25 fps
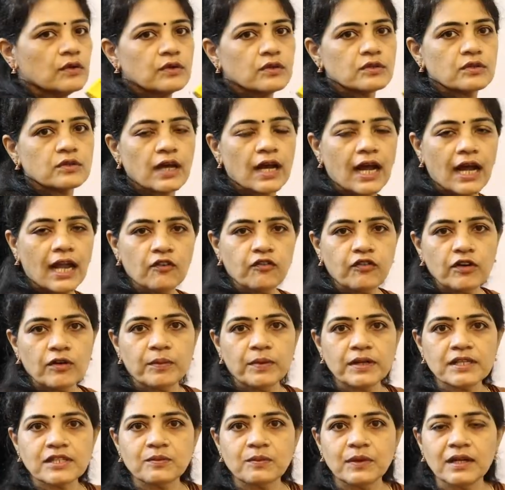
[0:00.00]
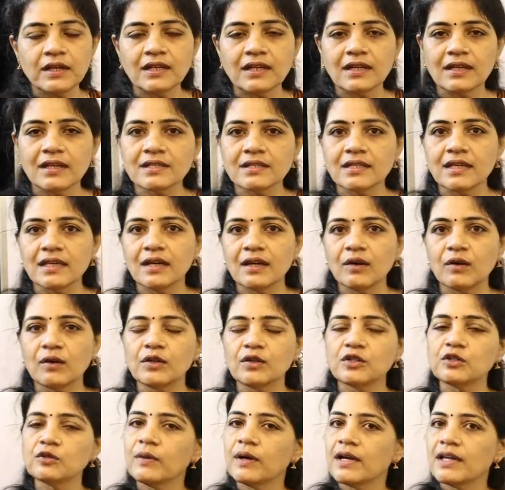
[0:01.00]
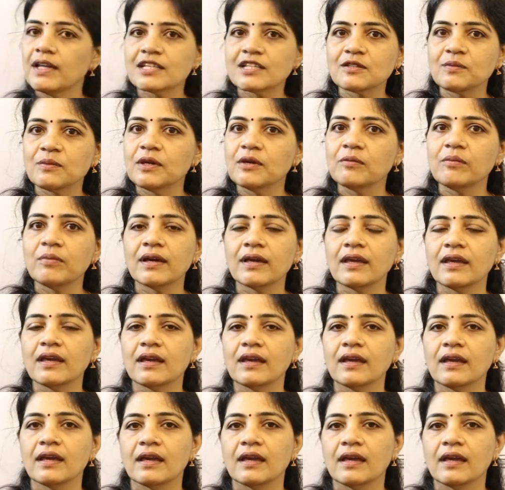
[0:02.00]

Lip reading: So alpha plus beta is equal to minus b by a.